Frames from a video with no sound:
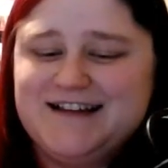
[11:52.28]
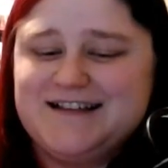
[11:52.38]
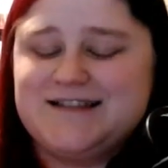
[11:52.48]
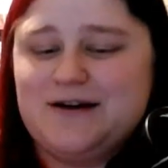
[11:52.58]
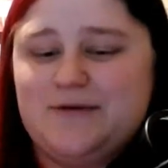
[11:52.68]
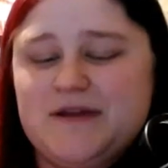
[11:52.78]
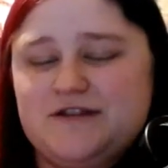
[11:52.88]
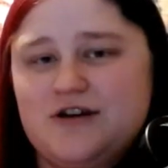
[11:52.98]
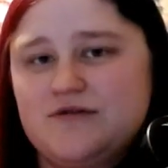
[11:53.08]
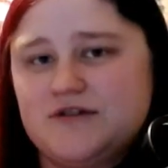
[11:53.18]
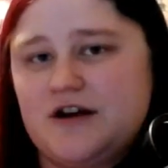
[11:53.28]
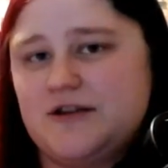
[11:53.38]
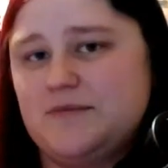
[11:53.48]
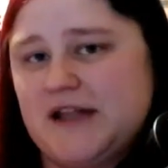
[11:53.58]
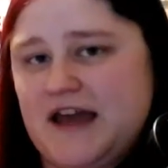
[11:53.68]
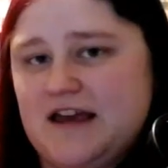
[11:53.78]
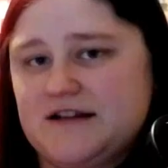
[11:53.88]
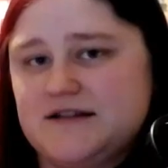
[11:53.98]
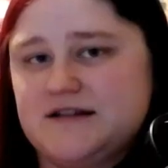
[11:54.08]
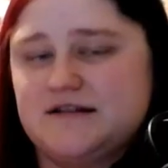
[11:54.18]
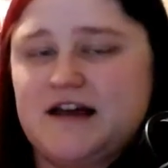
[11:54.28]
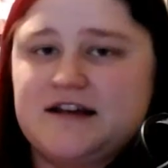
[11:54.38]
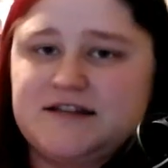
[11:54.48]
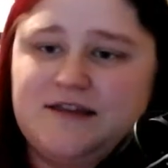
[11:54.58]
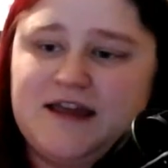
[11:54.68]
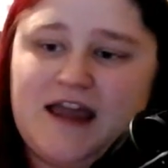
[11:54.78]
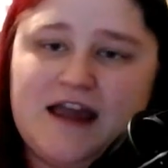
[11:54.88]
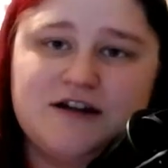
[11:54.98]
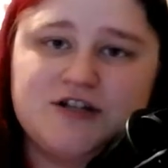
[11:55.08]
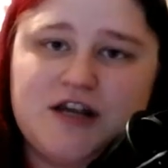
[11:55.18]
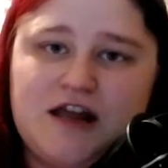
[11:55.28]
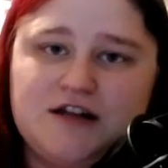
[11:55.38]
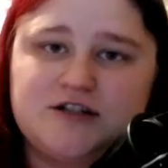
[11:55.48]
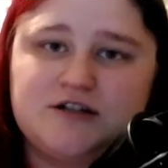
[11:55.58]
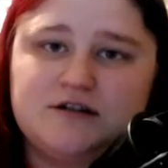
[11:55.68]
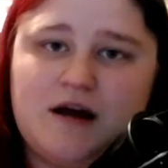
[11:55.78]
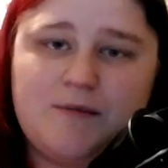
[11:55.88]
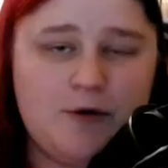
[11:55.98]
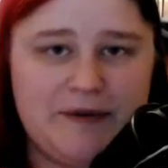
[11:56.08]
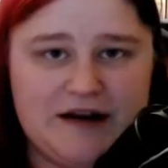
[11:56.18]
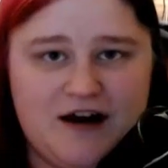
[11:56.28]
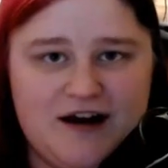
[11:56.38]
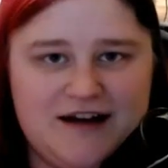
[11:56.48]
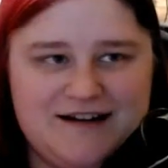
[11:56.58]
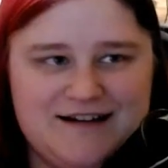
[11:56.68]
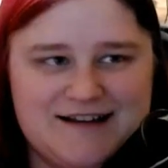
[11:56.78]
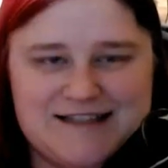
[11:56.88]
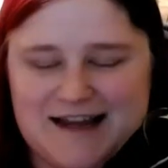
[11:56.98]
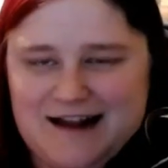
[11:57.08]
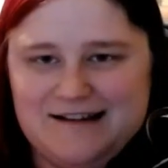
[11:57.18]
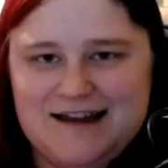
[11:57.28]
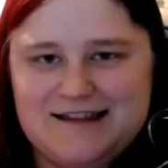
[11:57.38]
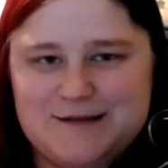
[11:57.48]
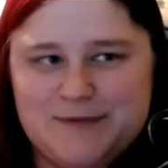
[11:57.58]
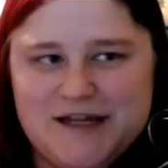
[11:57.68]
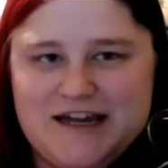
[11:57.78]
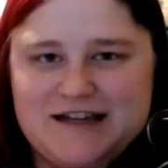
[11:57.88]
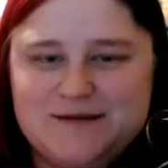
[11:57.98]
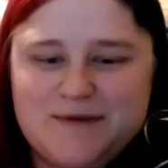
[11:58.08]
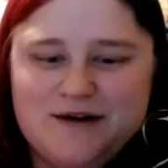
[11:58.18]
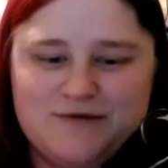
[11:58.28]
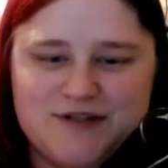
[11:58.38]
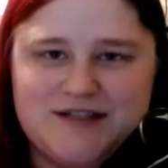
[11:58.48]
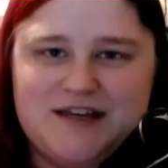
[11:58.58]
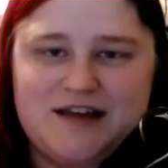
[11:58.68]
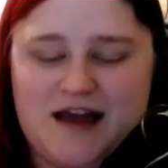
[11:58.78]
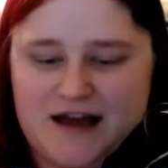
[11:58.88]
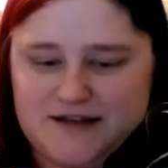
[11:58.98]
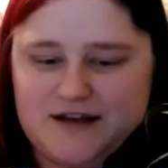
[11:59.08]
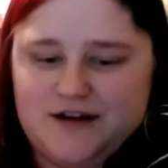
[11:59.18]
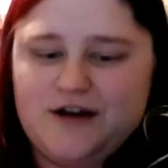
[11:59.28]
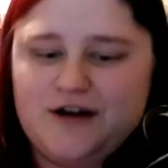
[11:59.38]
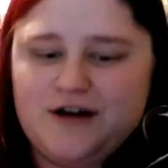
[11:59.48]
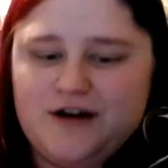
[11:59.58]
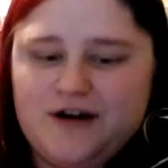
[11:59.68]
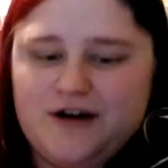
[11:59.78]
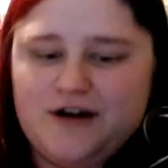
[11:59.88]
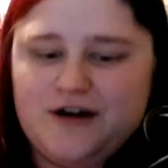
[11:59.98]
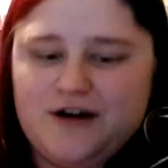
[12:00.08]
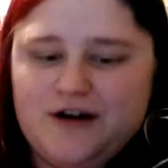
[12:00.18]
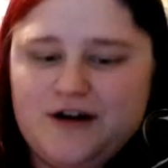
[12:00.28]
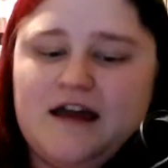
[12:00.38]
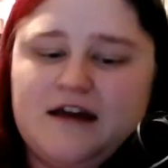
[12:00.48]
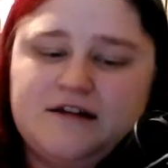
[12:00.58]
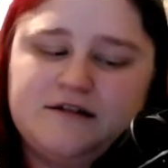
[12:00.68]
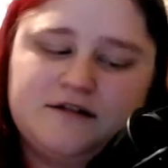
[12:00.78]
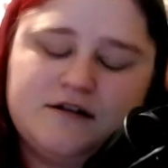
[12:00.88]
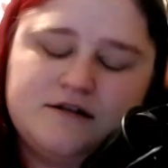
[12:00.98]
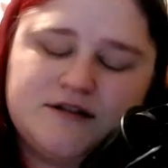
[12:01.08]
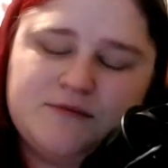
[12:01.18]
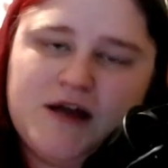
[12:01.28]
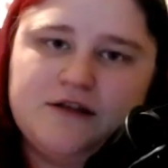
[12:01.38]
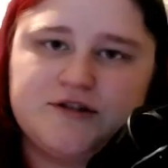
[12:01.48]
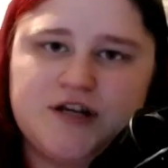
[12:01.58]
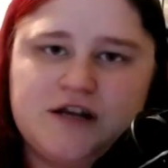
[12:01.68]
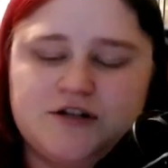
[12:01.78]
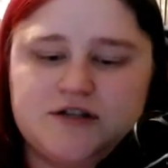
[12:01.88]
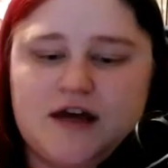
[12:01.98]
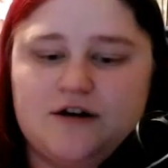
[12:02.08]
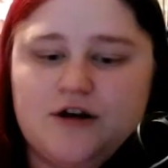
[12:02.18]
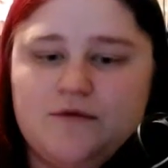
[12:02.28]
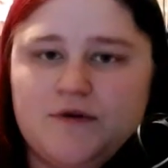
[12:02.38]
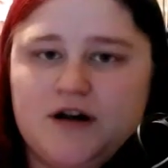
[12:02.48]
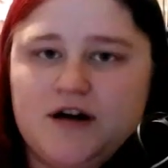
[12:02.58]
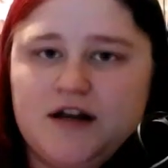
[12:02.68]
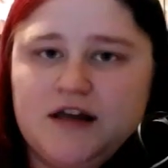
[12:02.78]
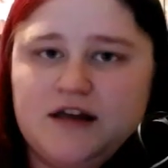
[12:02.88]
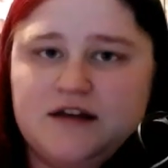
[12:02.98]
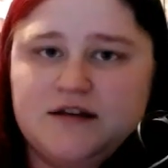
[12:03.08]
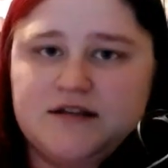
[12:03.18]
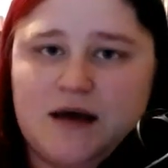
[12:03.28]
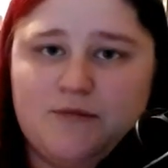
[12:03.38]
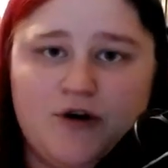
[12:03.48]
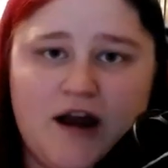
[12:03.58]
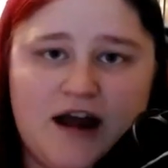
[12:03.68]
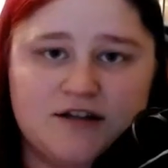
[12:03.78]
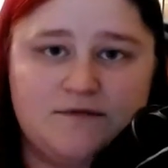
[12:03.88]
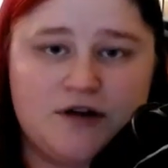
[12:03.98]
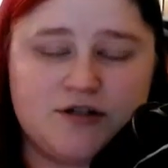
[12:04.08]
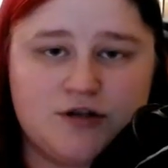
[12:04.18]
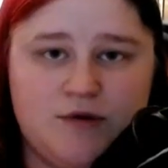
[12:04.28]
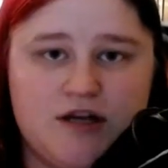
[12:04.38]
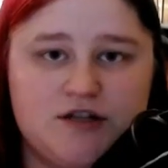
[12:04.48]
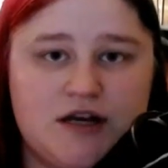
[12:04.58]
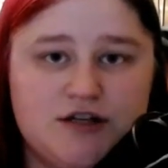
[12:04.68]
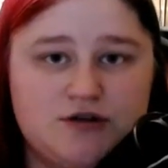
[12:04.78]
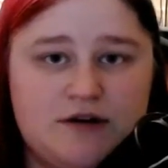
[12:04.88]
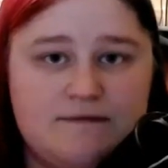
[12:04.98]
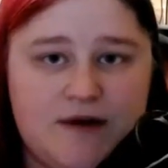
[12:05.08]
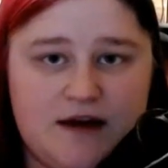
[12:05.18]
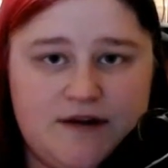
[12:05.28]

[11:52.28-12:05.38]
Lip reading: So, but those are the plans. Like I said, they can change. I'm hoping not, because I kind of like these plans, but we'll see as it goes. And some other changes that are going on is I'm more active on Twitch. I stream 5